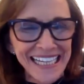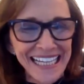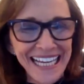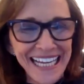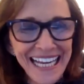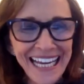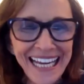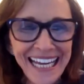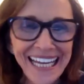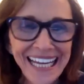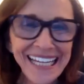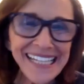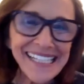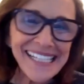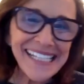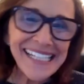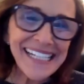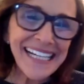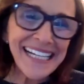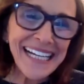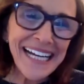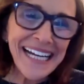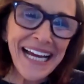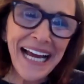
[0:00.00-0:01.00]
And
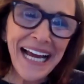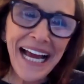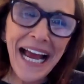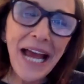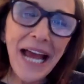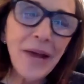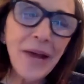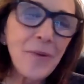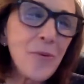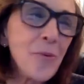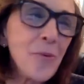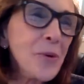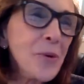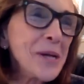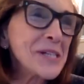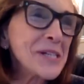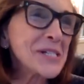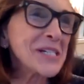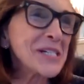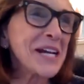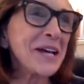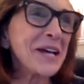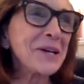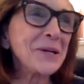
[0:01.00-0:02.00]
I wished
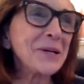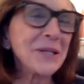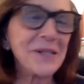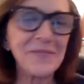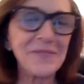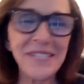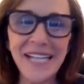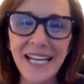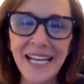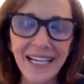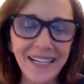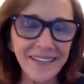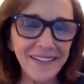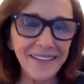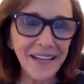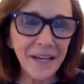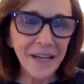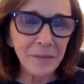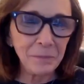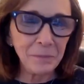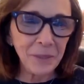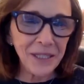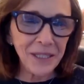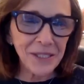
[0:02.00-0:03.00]
I could have taken that
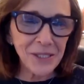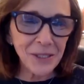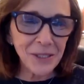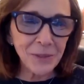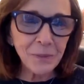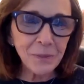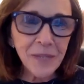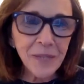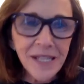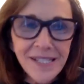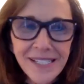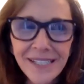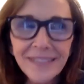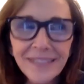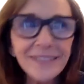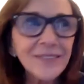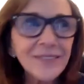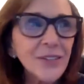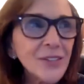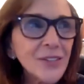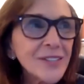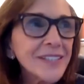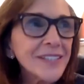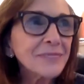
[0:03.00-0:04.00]
picture because it
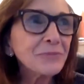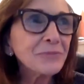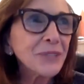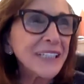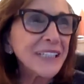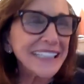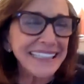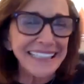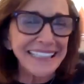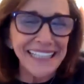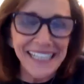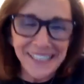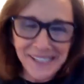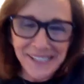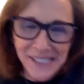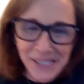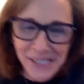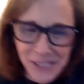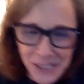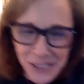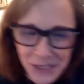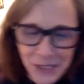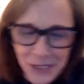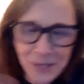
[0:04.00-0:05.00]
looked really like the
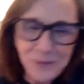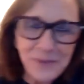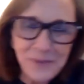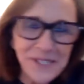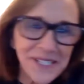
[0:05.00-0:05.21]
deer